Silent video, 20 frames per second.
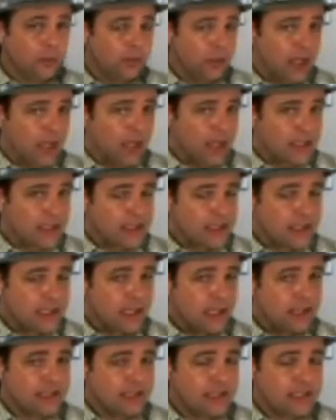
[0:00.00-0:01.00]
Plus
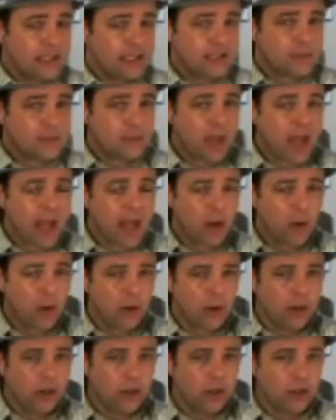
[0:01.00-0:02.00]
is its
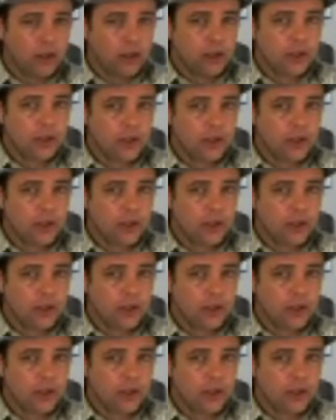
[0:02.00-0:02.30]
power